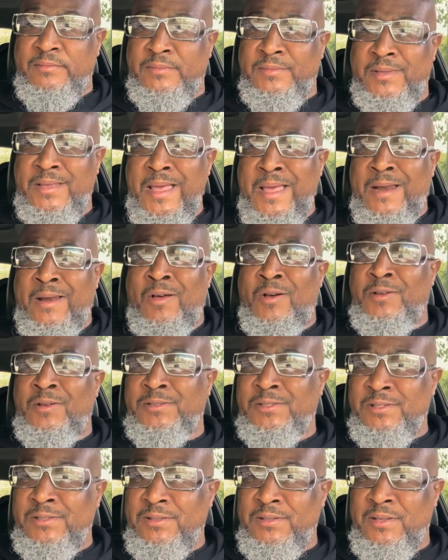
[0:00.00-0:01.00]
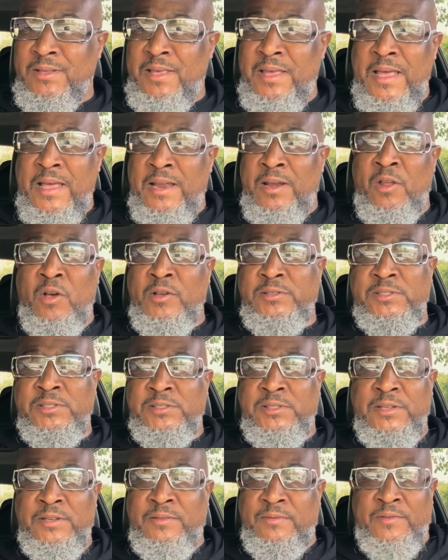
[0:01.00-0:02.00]
He had losses. He had
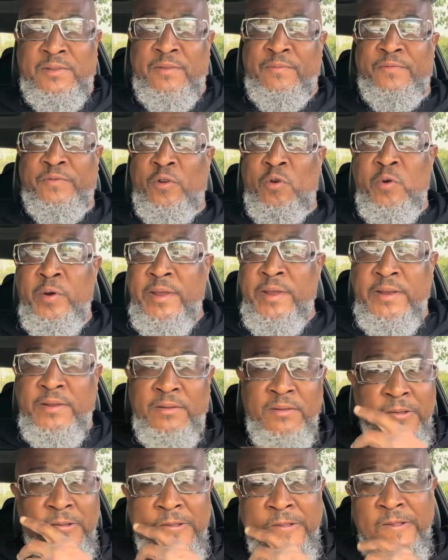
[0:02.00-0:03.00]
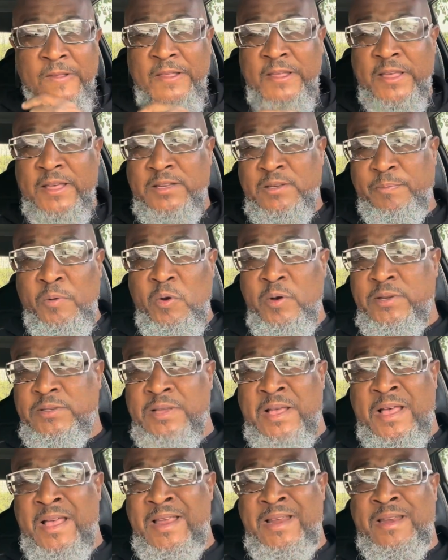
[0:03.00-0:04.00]
losses that Floyd exploits.
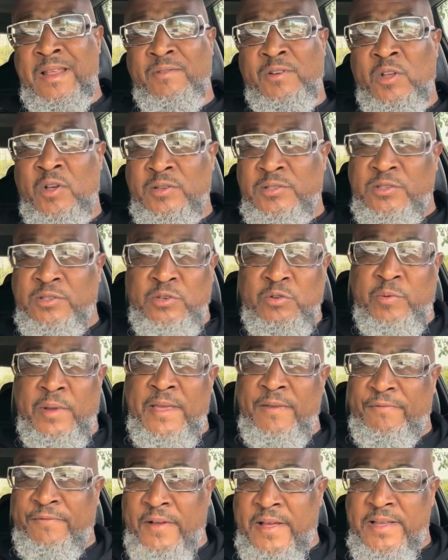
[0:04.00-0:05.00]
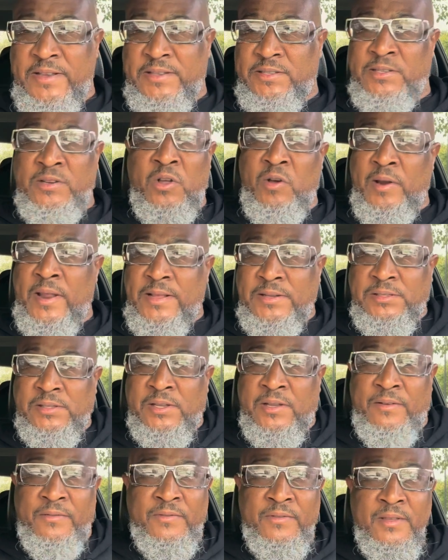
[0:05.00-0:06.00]
I ain't never lost to do 8 fights and all that
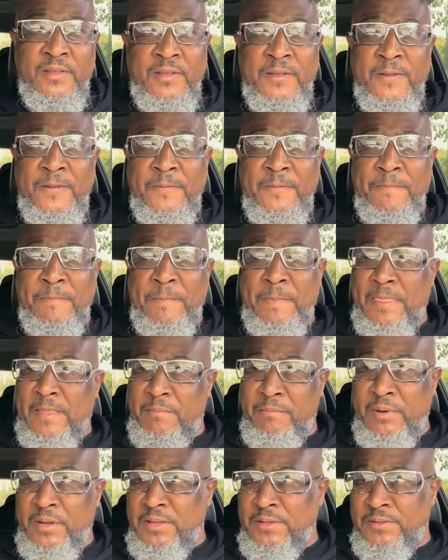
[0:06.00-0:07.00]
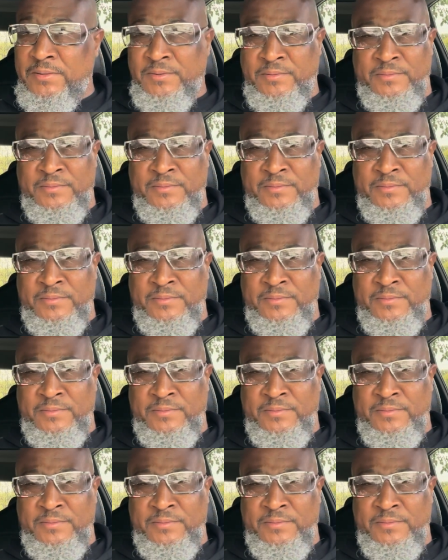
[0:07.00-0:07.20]
stuff. But